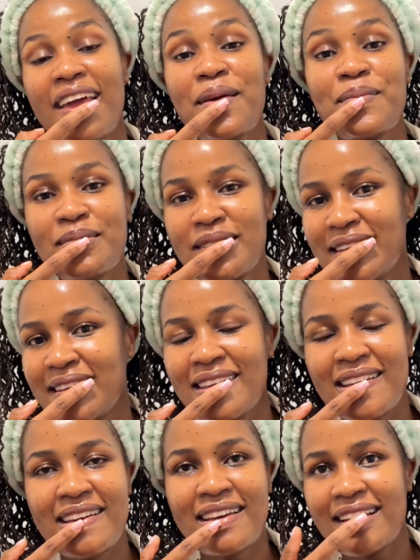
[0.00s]

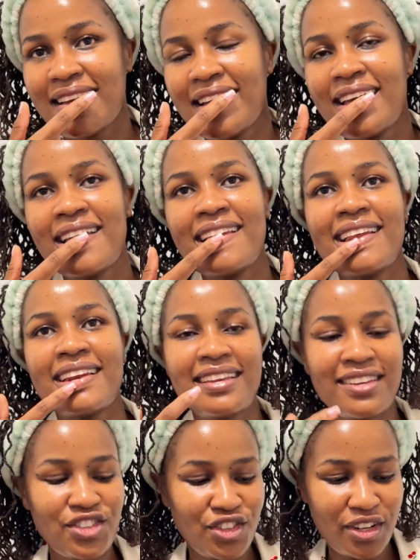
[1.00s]
empty
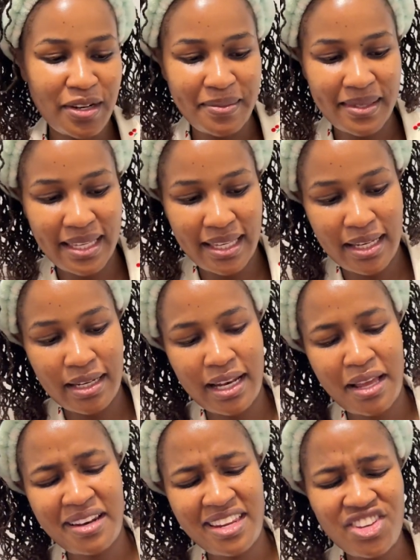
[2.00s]
Laneige cream skin,
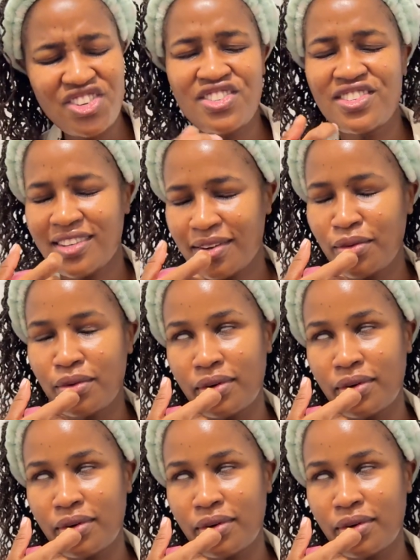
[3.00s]
Laneige